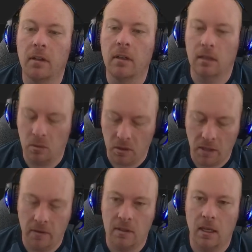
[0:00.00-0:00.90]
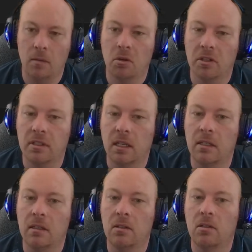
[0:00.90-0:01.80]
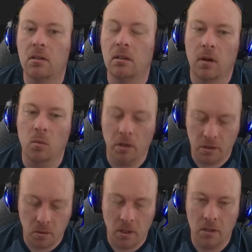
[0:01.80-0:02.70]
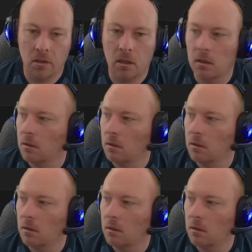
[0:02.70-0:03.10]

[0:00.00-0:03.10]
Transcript: So that will give us a percentage from 1 to 100.